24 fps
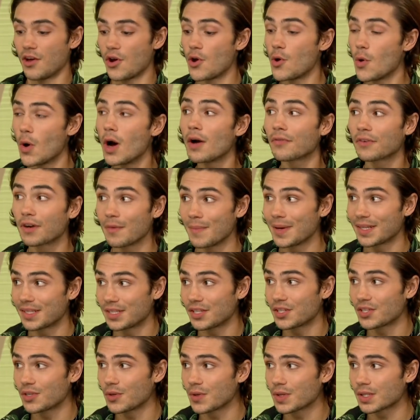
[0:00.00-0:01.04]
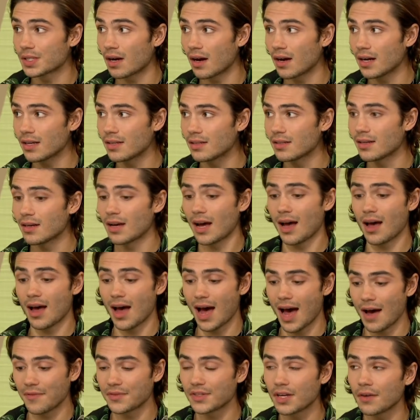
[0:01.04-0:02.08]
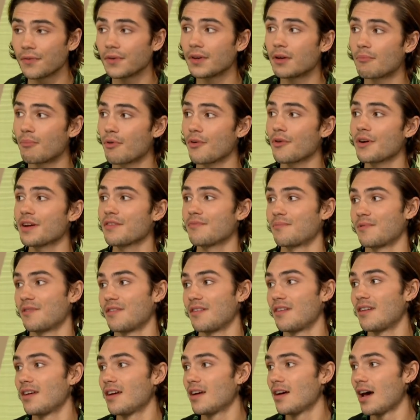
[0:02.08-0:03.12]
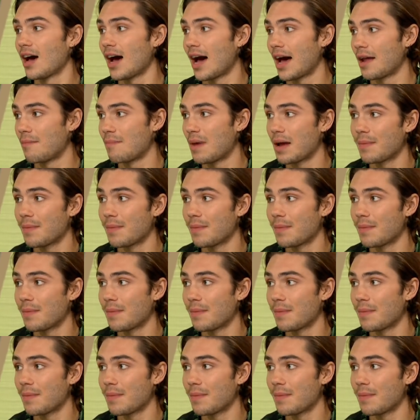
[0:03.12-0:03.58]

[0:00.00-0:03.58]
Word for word: Yeah. who have committed suicide have suffered a bereavement and